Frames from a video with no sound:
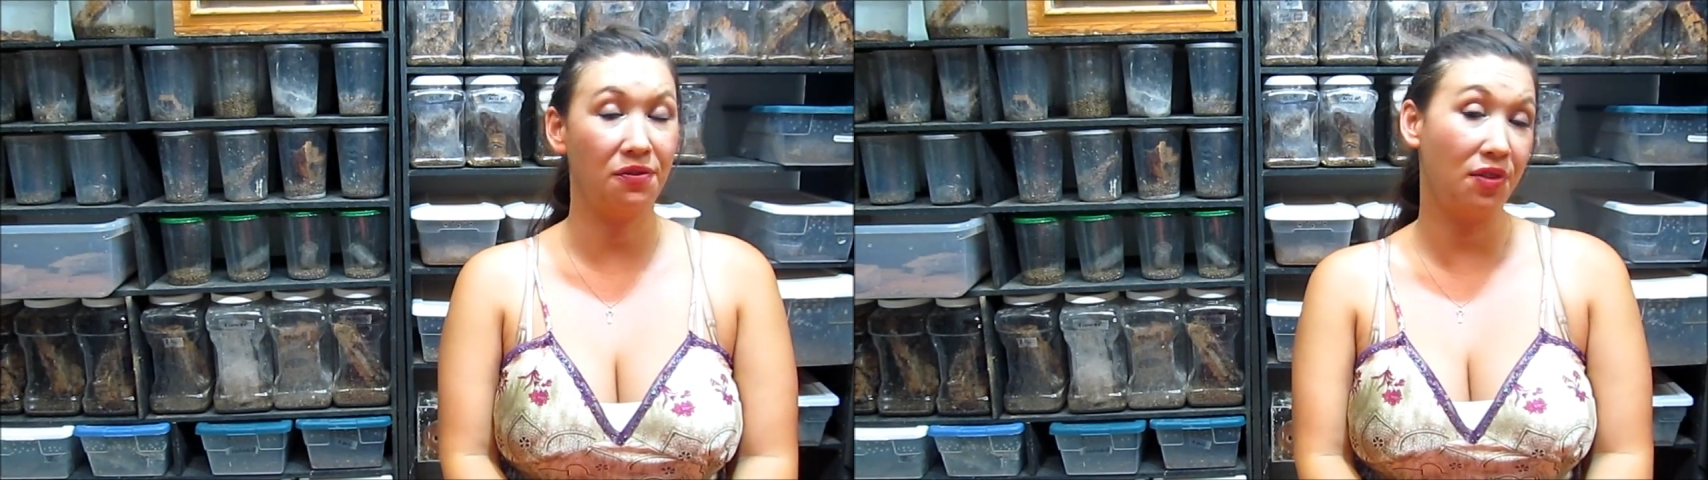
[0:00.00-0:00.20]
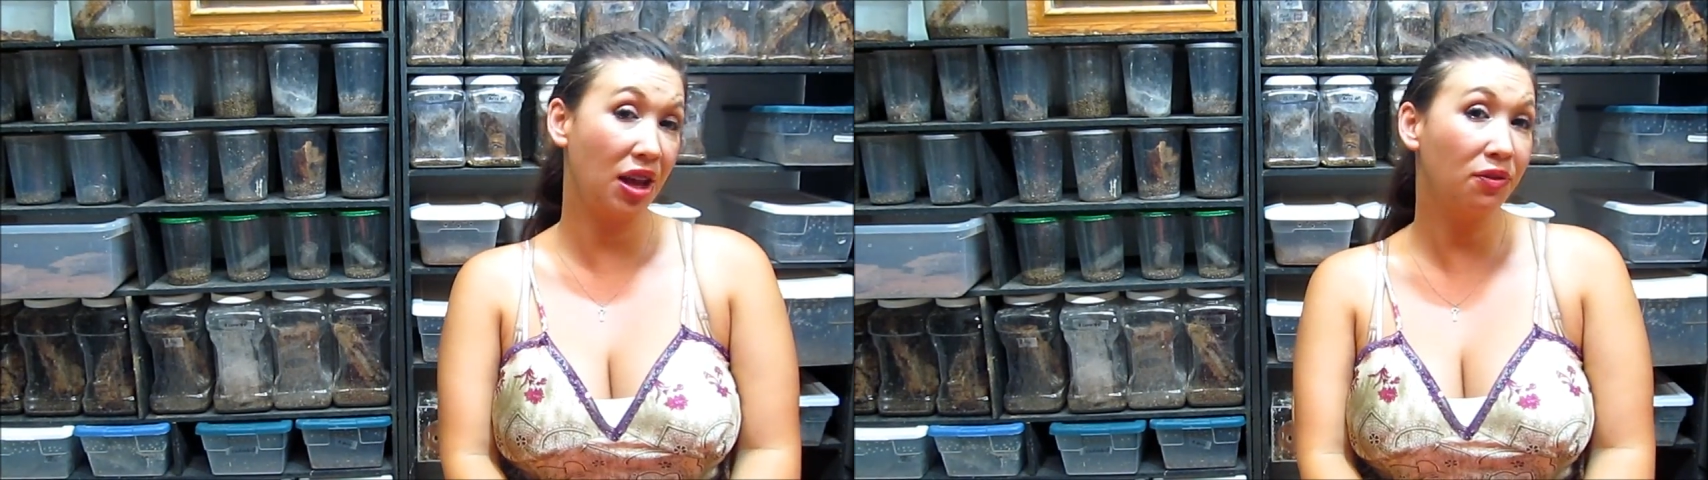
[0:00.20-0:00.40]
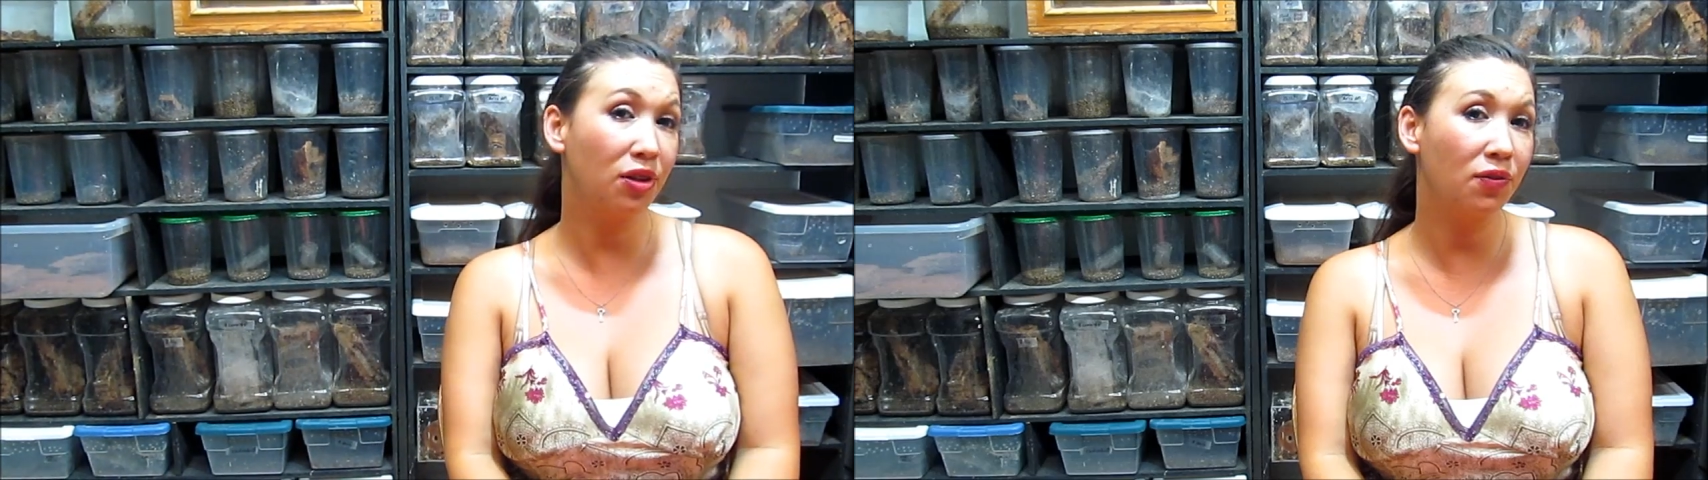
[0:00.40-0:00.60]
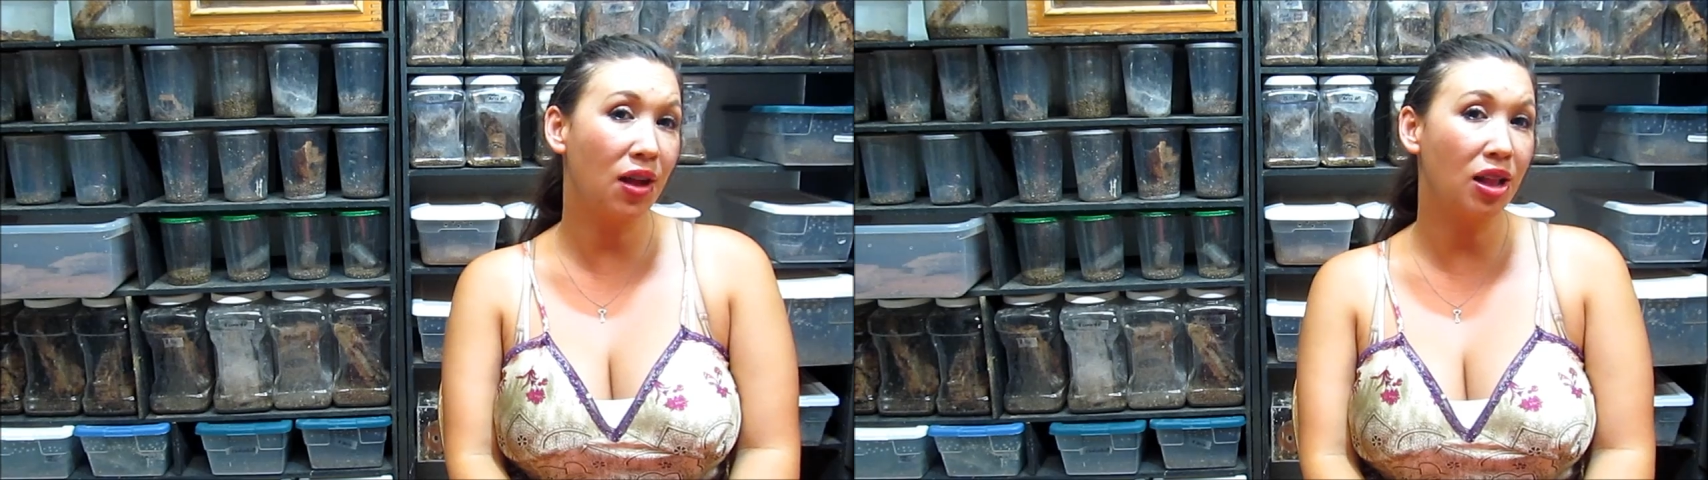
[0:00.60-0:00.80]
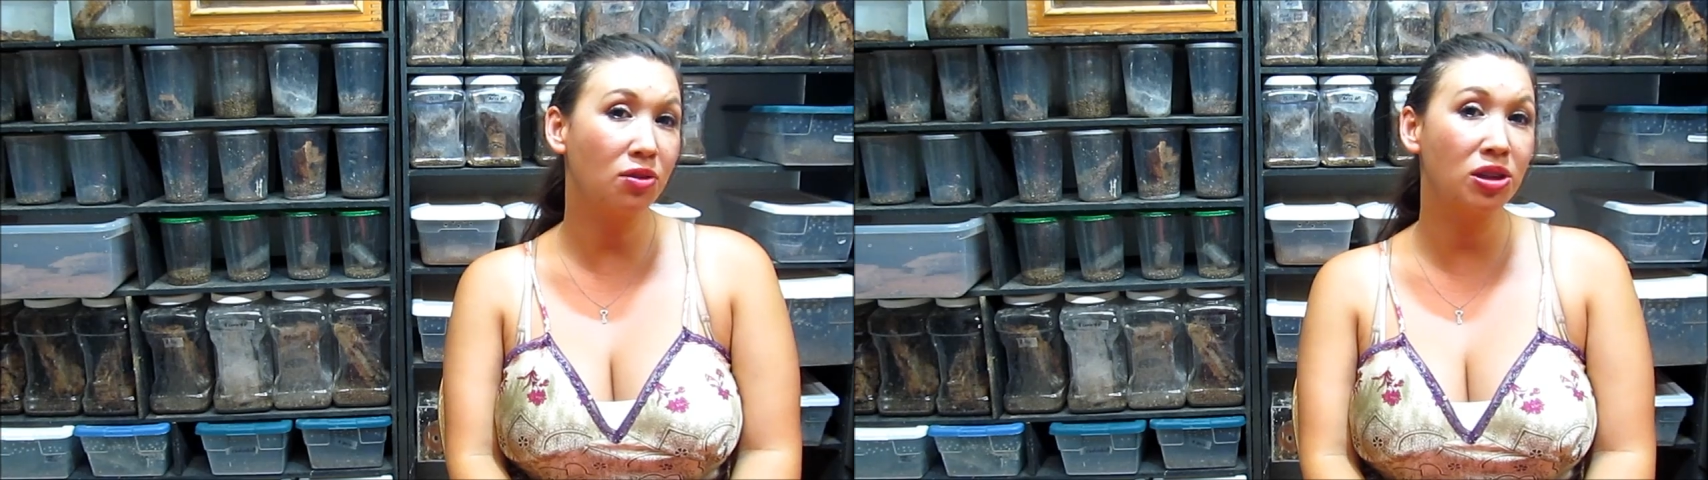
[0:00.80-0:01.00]
faithful
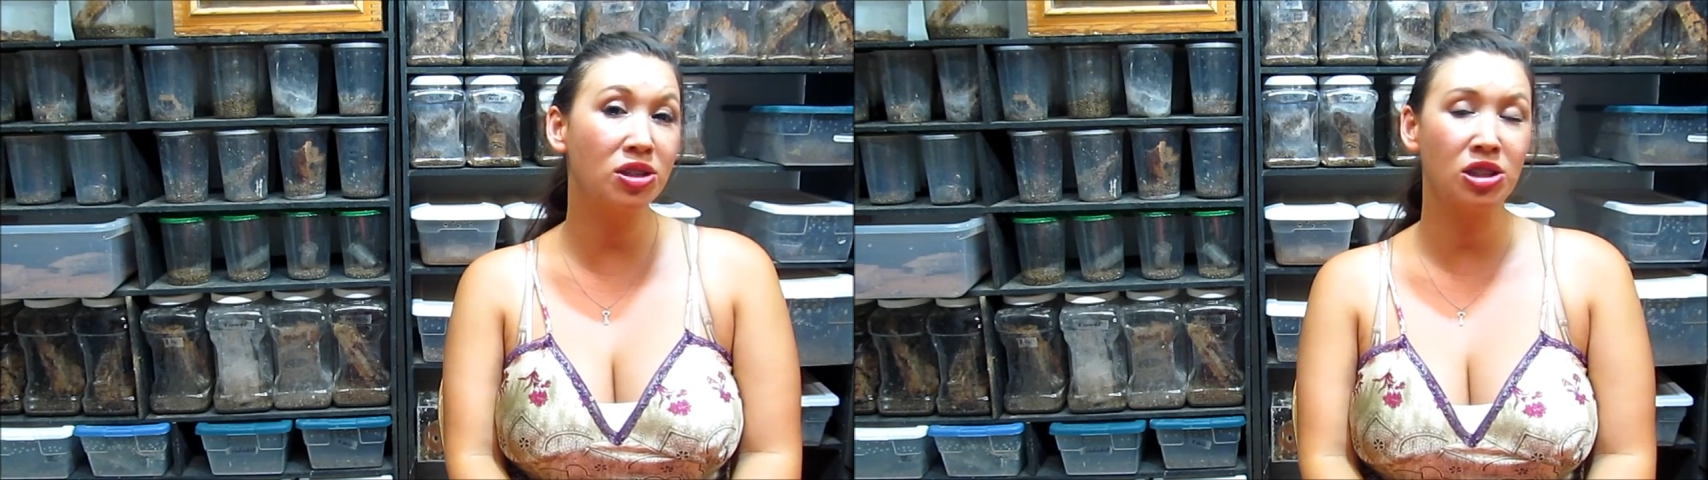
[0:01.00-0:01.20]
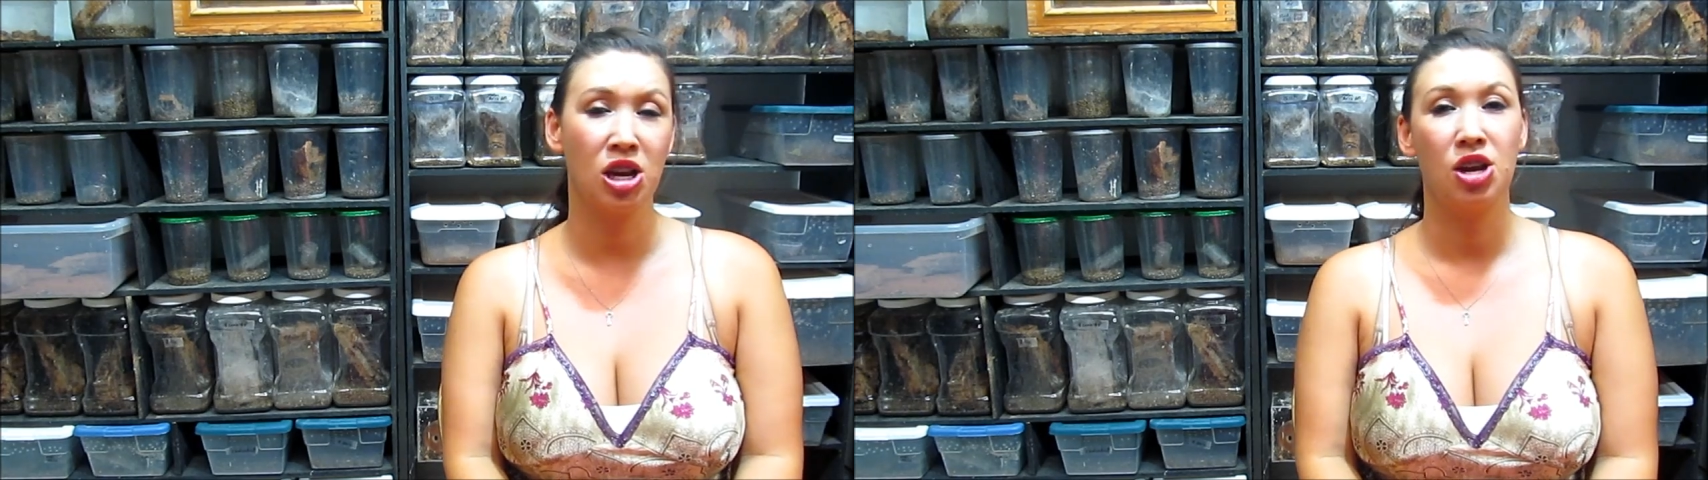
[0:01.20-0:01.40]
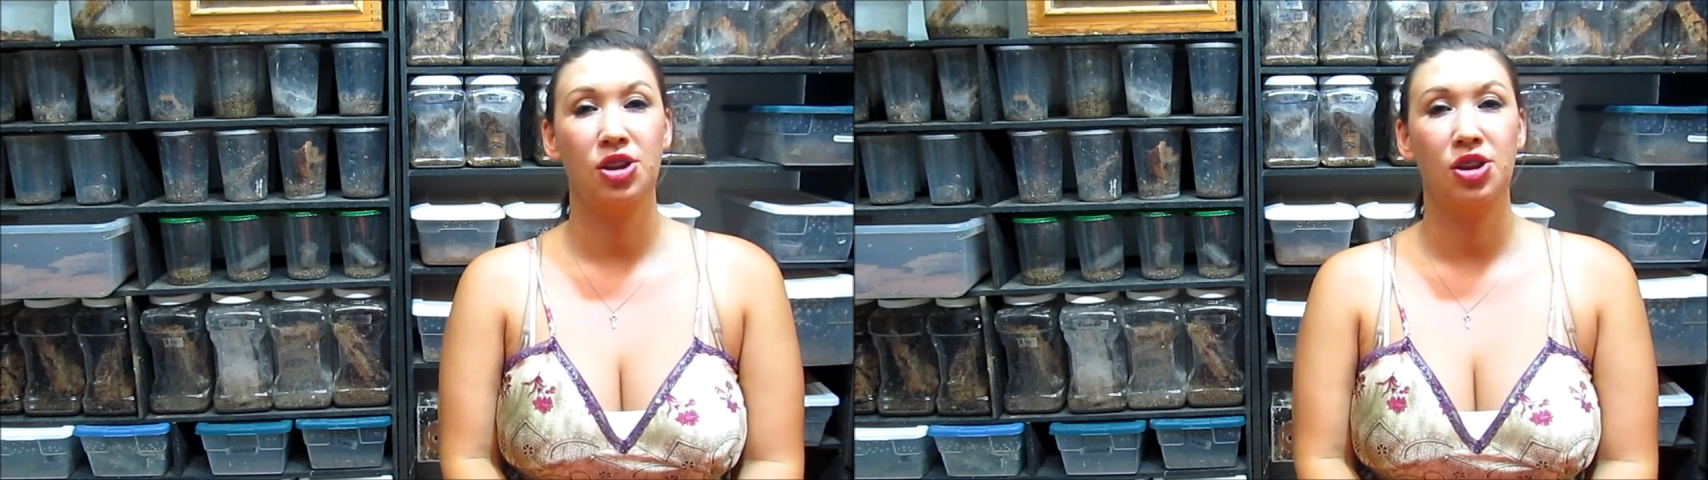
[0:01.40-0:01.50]
followers,